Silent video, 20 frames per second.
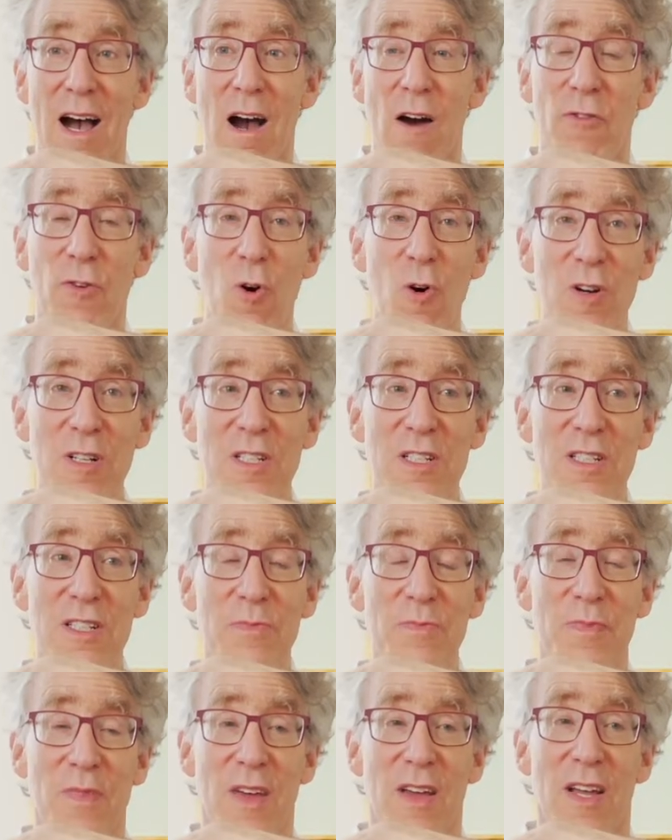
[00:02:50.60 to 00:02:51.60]
Of
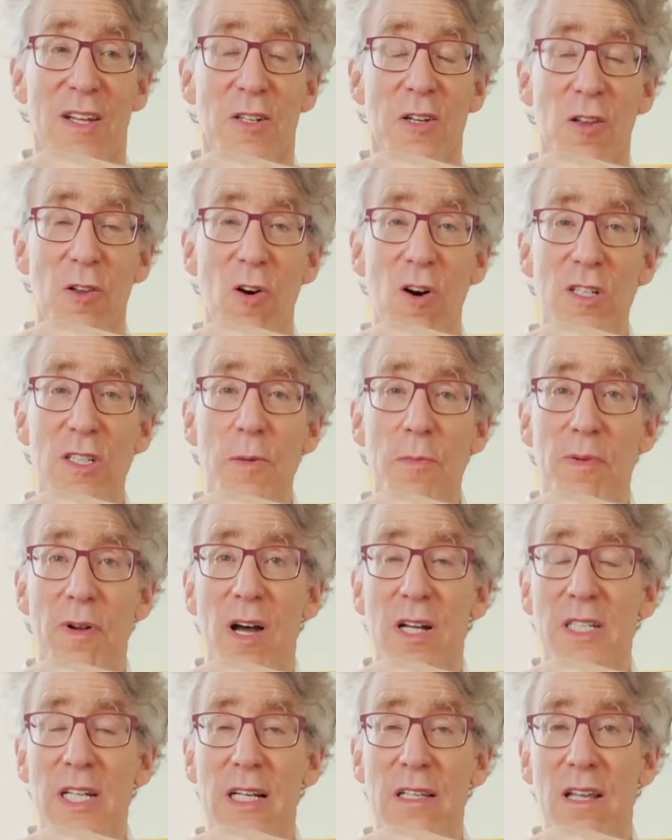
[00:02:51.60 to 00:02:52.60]
course, to launch a
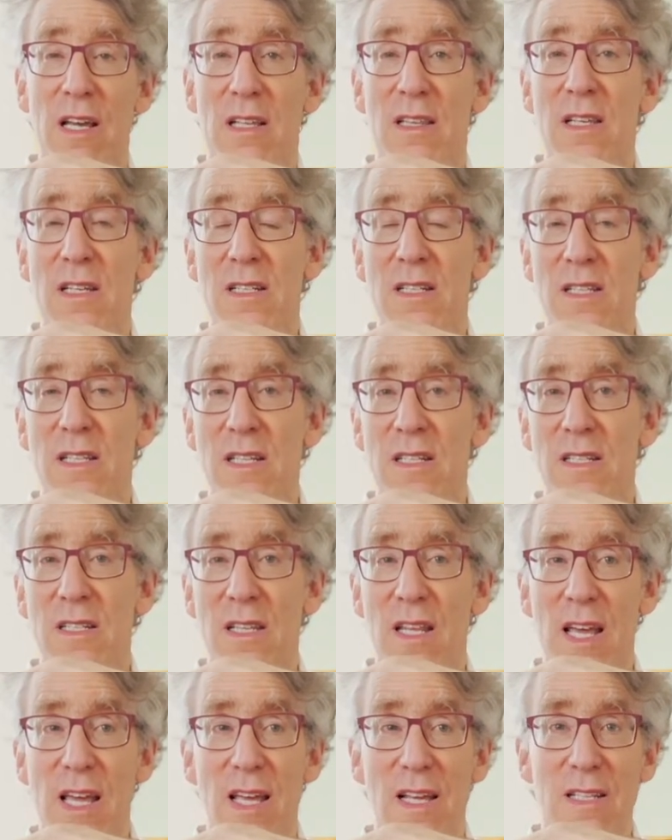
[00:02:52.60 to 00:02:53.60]
project like this these
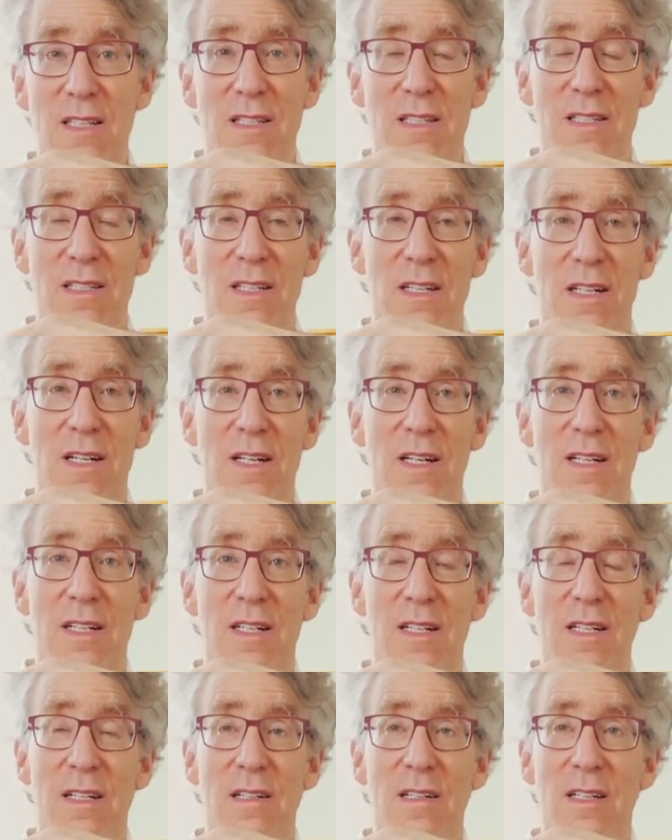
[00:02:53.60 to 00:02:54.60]
days
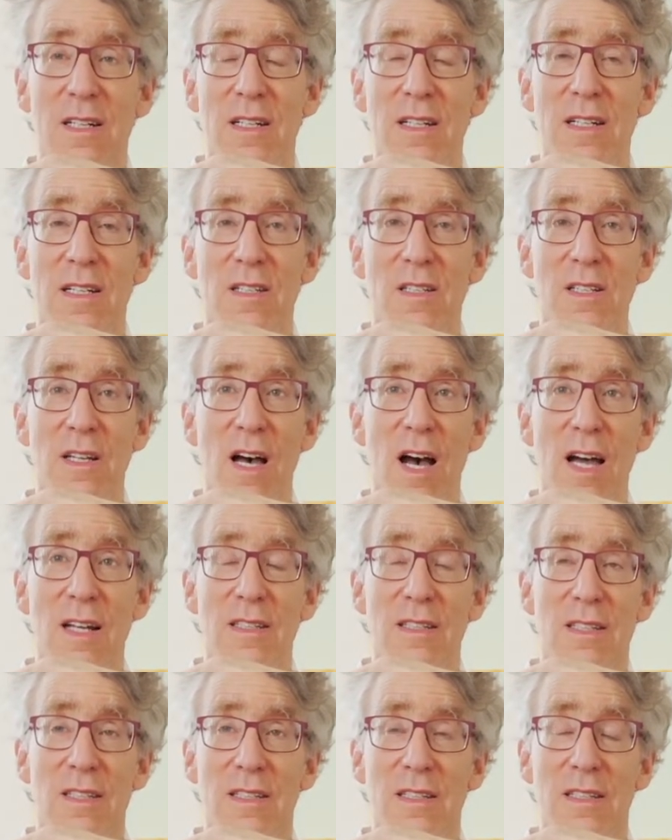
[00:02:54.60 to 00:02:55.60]
is
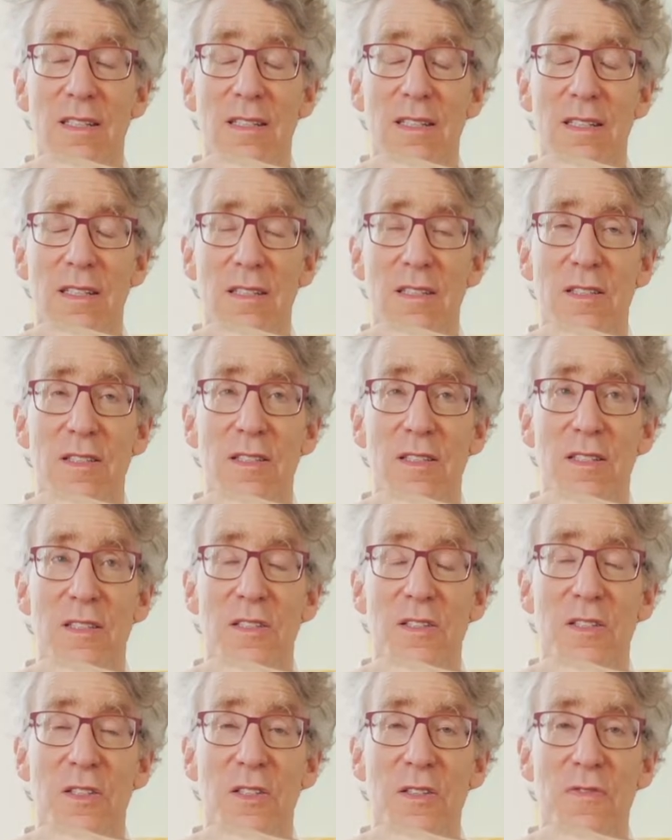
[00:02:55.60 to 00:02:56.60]
not
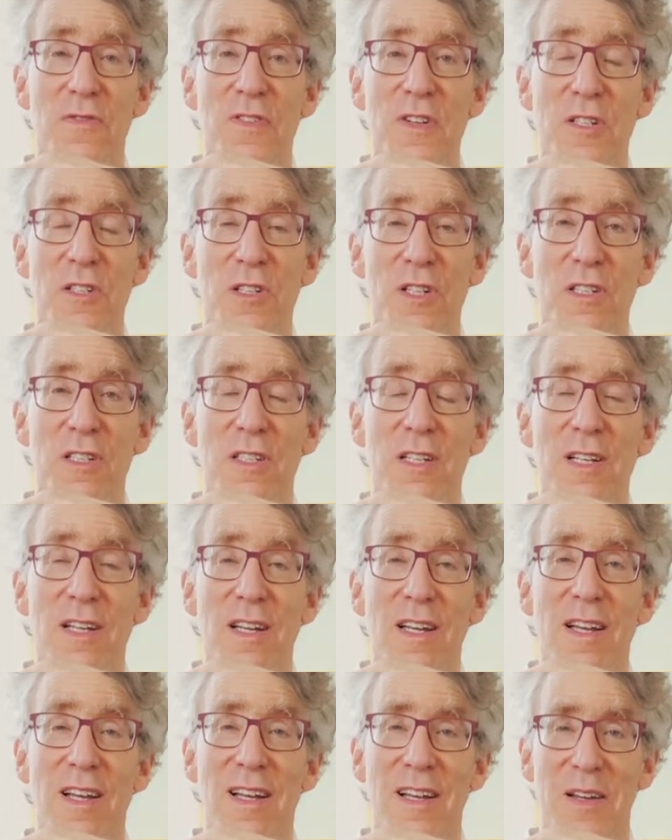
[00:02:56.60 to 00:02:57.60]
sufficient.
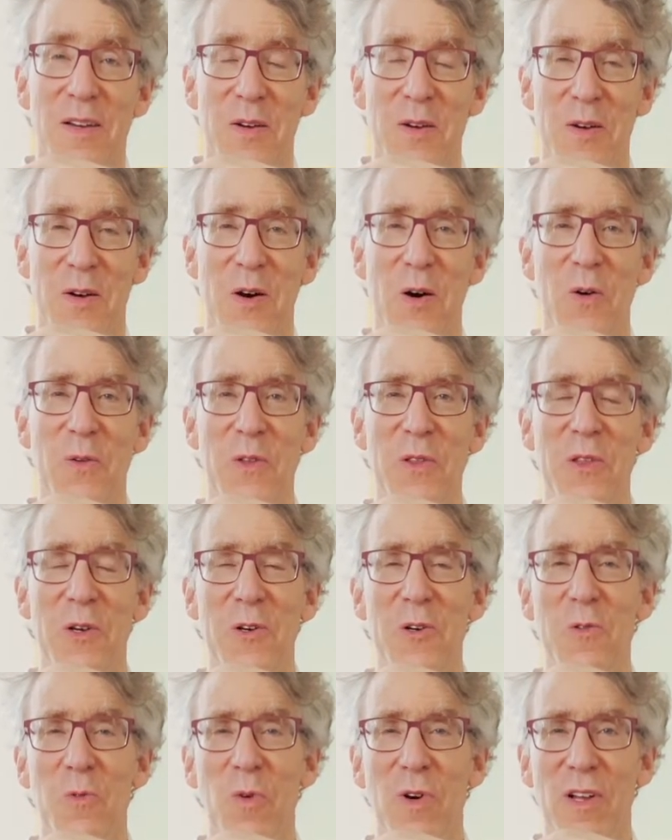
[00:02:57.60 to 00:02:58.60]
Only the
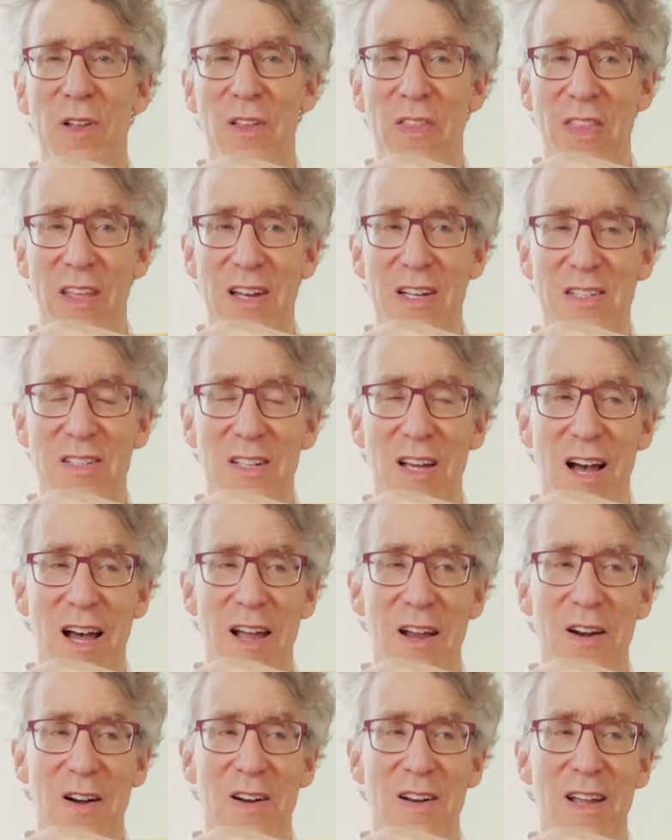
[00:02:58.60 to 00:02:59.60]
goodwill and the
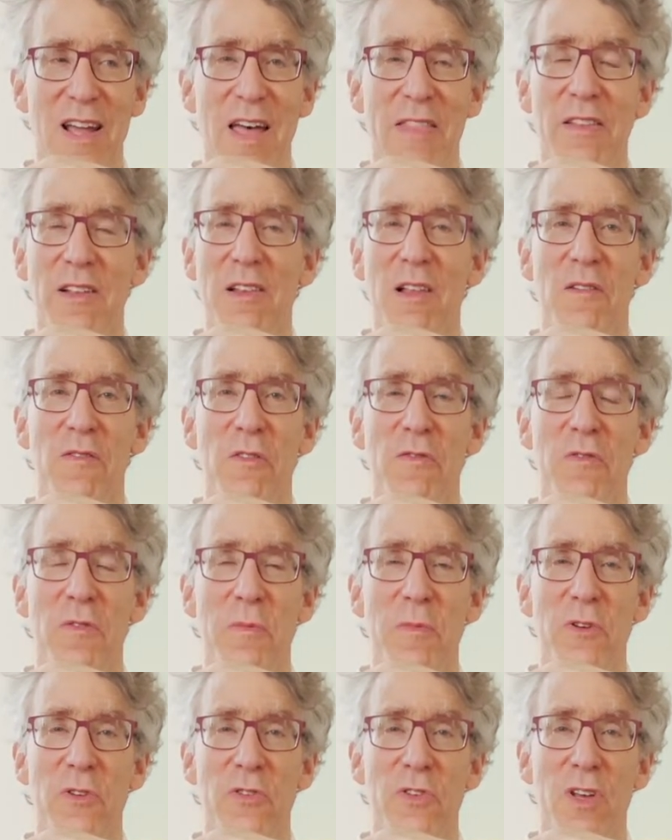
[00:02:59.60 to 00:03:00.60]
desire and the love of the
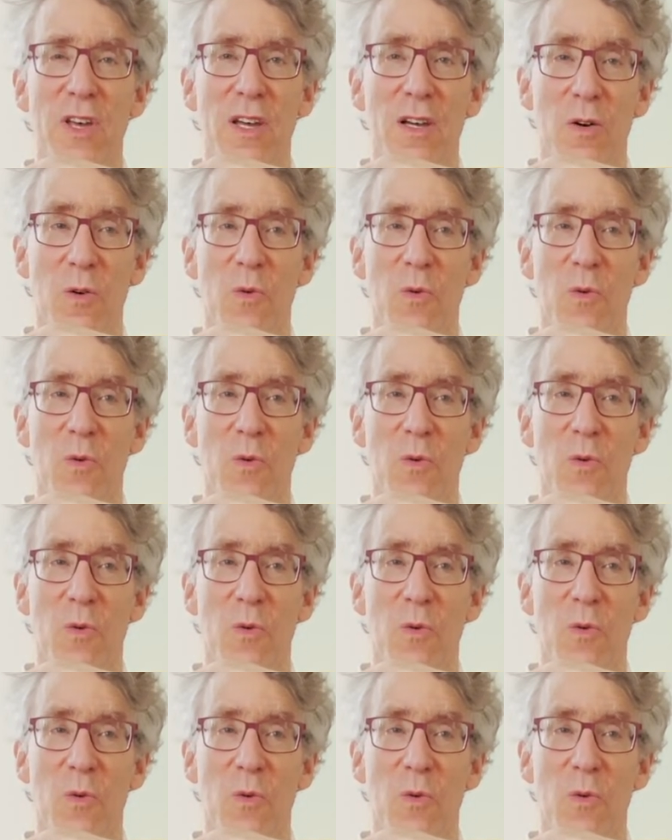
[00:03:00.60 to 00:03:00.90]
music.